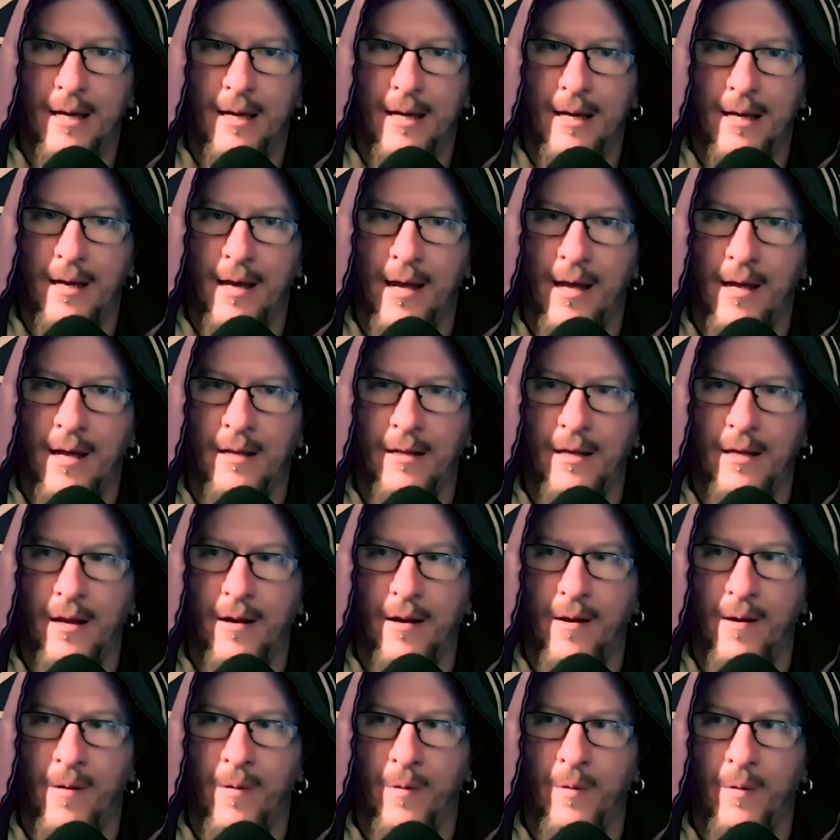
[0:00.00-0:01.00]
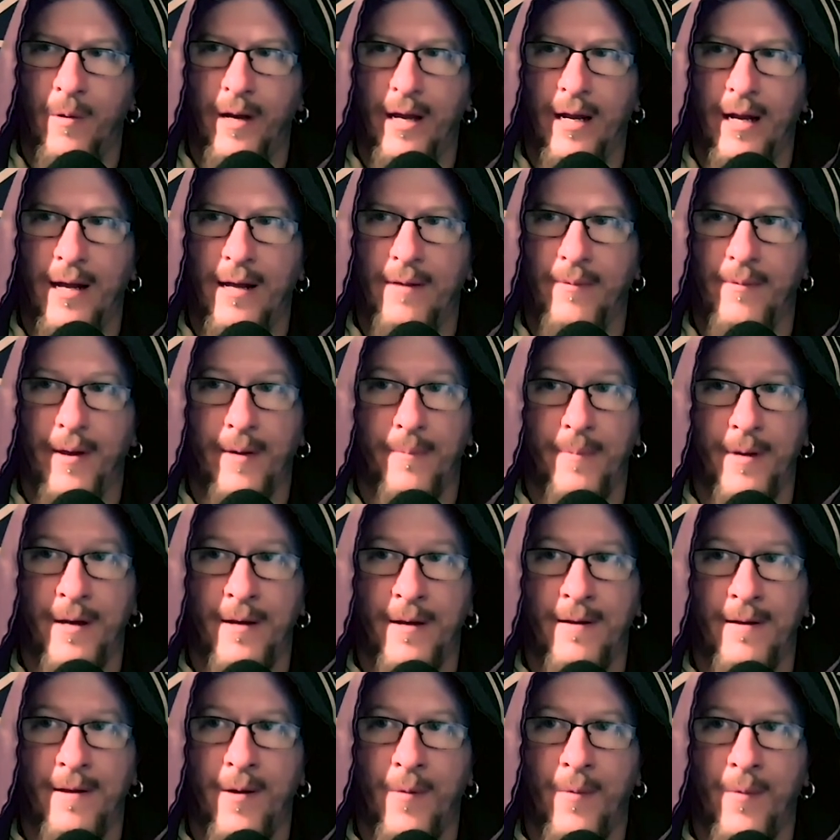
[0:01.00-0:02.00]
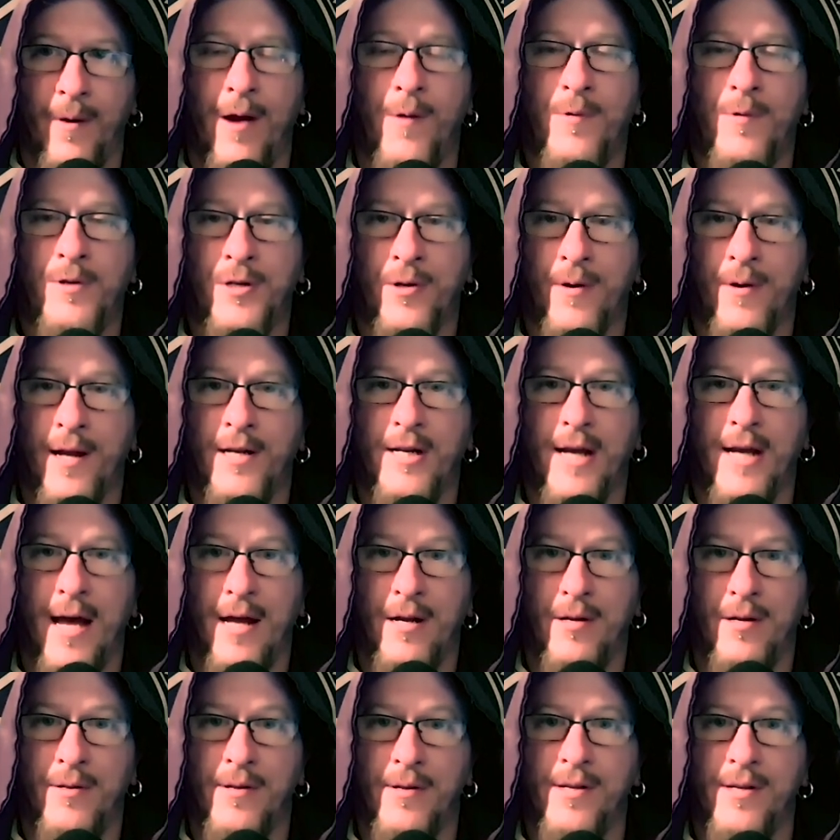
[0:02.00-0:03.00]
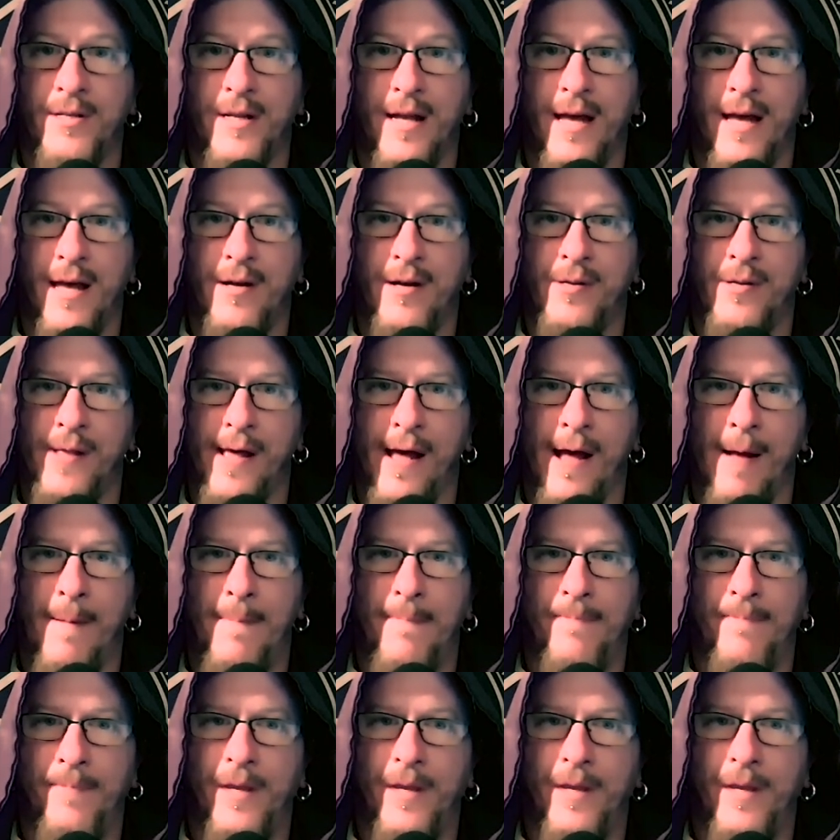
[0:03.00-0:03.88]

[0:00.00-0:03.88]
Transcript: And, you know, looking at them like, man, you know, when I was your age, I had to do this and I had to do that.